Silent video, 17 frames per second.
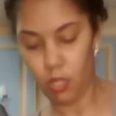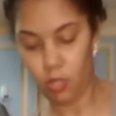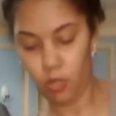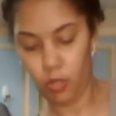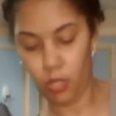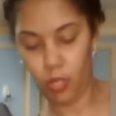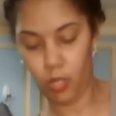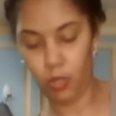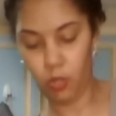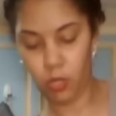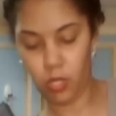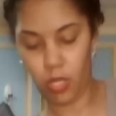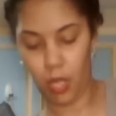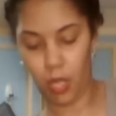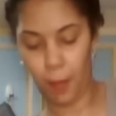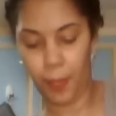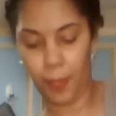You can
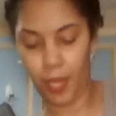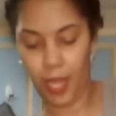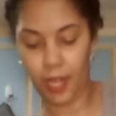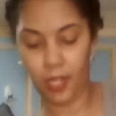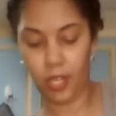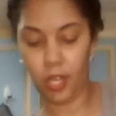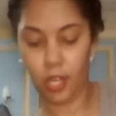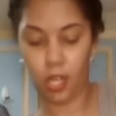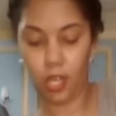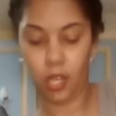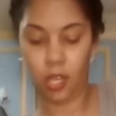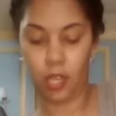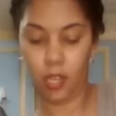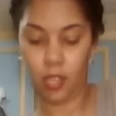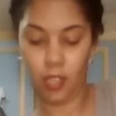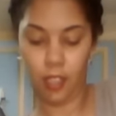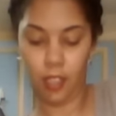use a blender
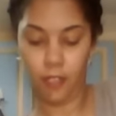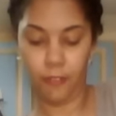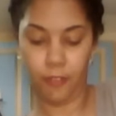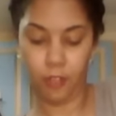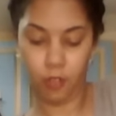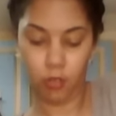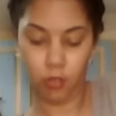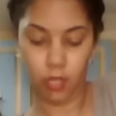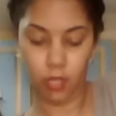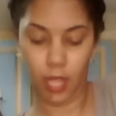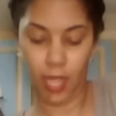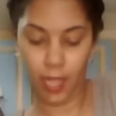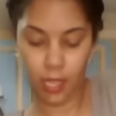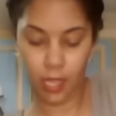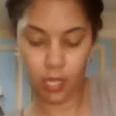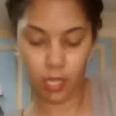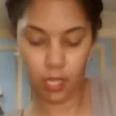if you
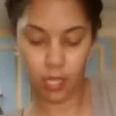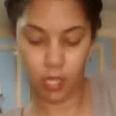like,